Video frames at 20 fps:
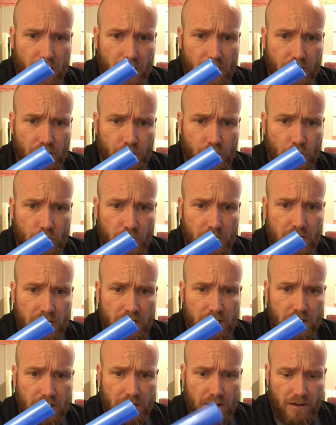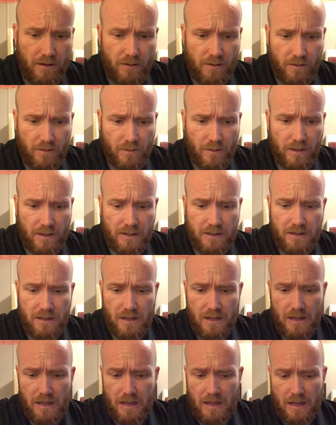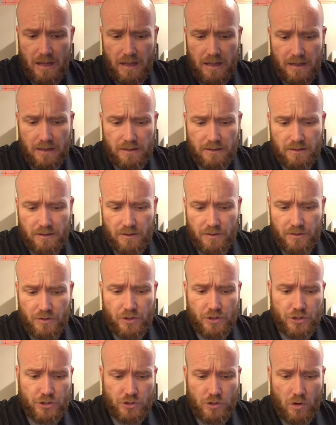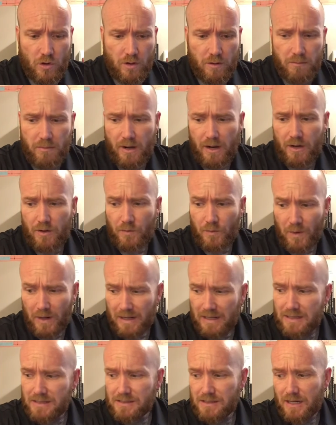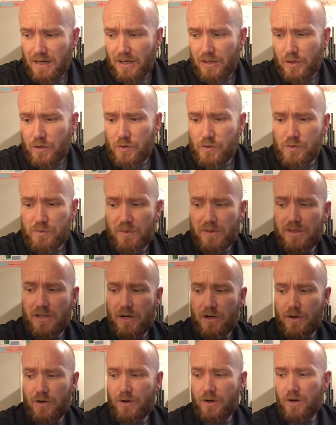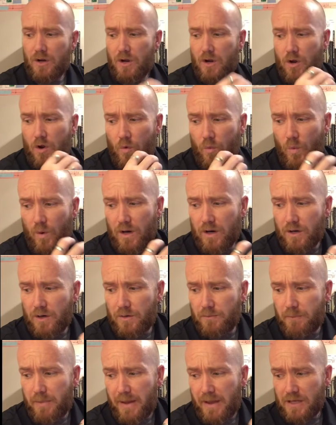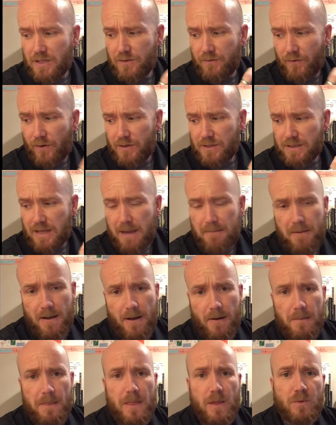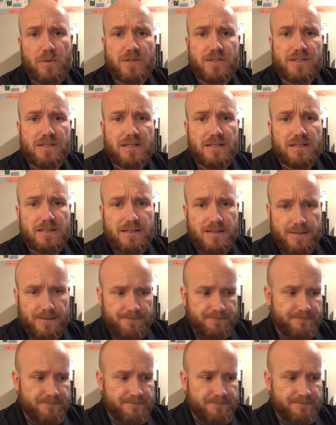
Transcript: tubing here, okay? And there are Shark Bite rings that I use, but when PEX first came out, there was this